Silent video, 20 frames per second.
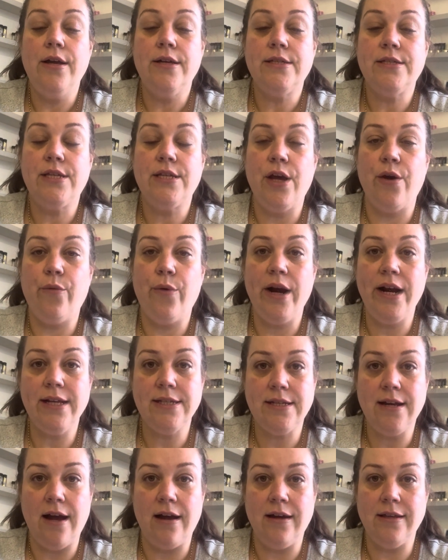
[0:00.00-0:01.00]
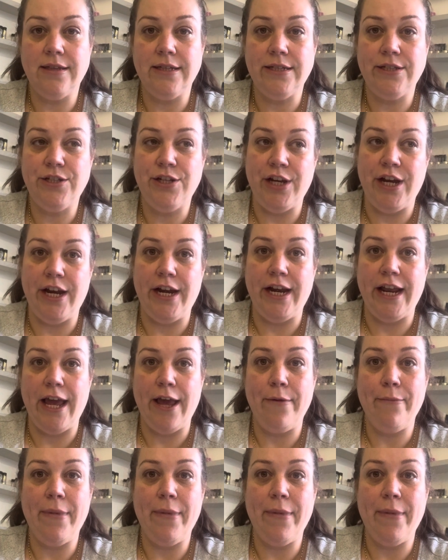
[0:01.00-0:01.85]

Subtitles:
So when I started this journey,